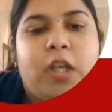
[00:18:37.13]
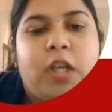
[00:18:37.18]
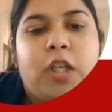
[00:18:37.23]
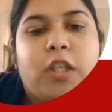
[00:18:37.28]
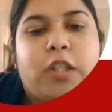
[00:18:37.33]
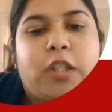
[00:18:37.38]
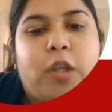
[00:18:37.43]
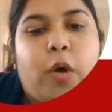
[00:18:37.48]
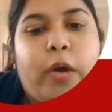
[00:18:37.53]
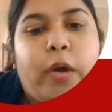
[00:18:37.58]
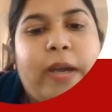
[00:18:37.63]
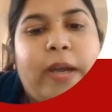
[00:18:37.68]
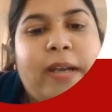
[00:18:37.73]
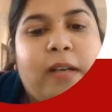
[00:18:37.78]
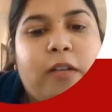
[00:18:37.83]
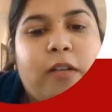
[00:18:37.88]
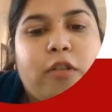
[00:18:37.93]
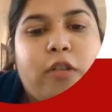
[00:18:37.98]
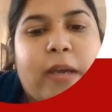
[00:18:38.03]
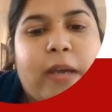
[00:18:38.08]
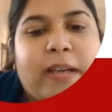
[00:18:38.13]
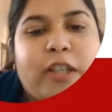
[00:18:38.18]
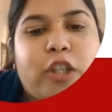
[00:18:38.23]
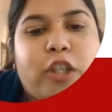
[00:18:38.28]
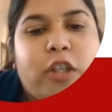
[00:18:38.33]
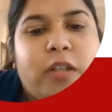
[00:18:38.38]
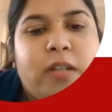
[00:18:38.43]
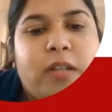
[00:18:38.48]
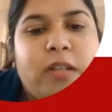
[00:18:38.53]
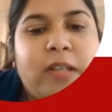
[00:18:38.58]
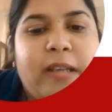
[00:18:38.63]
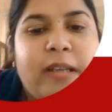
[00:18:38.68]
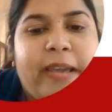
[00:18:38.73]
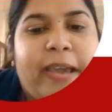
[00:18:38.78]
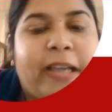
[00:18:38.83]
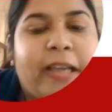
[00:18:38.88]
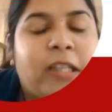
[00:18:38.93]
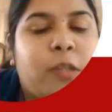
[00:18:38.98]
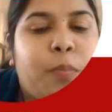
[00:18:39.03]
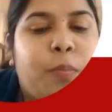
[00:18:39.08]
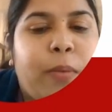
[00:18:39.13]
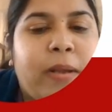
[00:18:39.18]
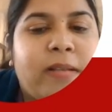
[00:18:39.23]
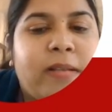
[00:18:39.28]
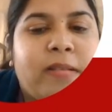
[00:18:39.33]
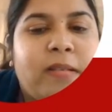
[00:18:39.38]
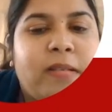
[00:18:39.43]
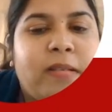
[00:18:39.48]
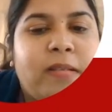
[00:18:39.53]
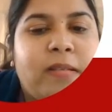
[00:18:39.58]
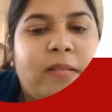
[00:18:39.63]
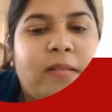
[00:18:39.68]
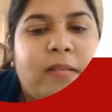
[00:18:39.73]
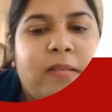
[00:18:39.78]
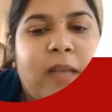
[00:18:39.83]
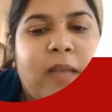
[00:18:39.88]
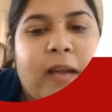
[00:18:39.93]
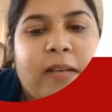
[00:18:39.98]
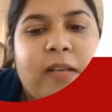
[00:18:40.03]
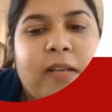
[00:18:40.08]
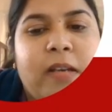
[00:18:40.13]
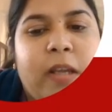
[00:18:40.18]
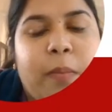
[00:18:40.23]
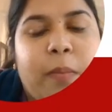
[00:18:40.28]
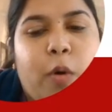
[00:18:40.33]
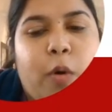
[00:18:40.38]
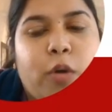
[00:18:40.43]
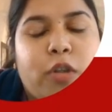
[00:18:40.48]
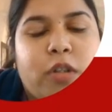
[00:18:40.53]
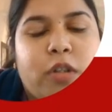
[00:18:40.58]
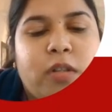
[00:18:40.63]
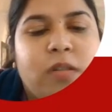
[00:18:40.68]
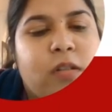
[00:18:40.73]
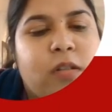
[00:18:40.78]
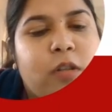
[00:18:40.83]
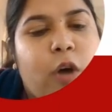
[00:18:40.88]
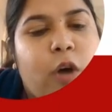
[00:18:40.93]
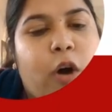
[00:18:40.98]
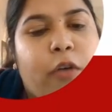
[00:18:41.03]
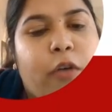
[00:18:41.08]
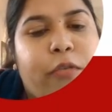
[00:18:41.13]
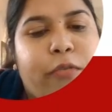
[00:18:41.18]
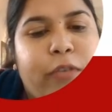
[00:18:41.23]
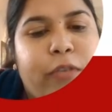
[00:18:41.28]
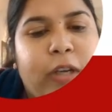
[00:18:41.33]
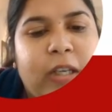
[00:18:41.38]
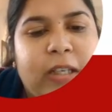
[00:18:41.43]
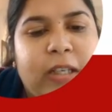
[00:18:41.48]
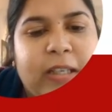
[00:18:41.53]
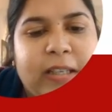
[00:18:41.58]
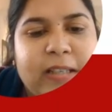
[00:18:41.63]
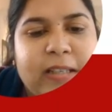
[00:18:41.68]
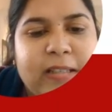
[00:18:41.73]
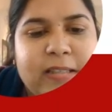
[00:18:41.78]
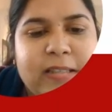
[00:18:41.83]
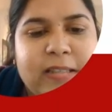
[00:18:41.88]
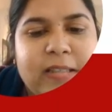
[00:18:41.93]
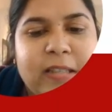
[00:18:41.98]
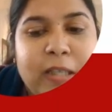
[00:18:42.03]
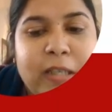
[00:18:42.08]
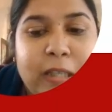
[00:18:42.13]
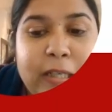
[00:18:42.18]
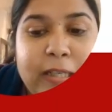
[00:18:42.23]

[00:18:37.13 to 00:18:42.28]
So, interjection expresses sudden emotions or feelings.